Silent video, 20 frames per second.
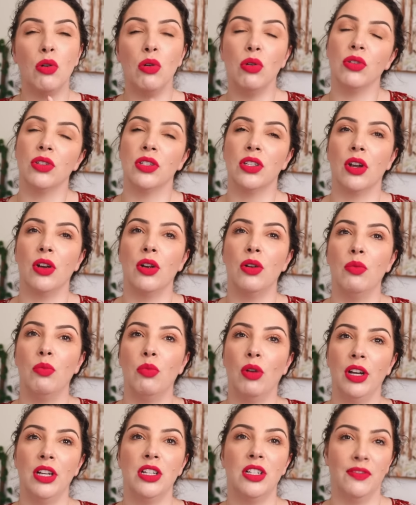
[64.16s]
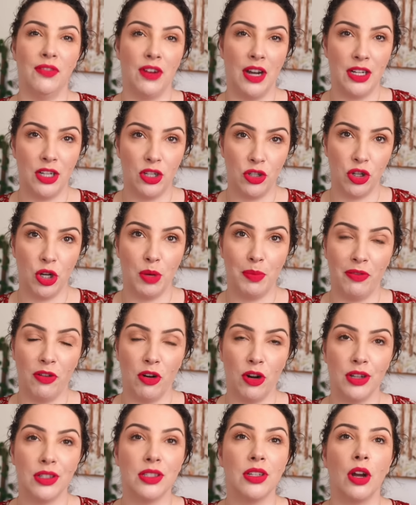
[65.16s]
also wanting to find a dupe
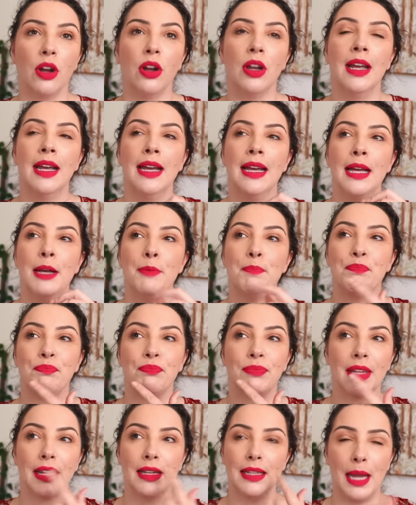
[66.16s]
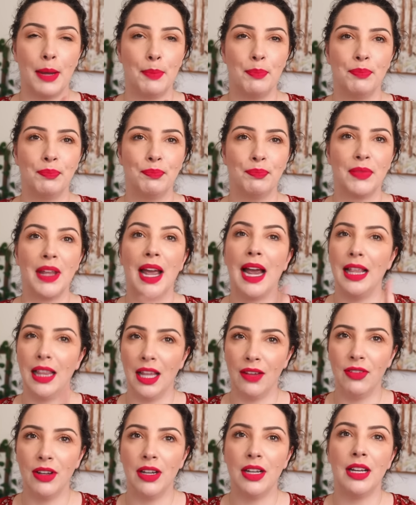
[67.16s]
for it. So yeah, I
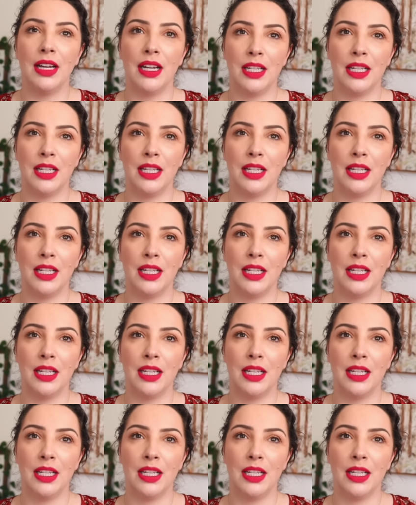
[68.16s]
love it.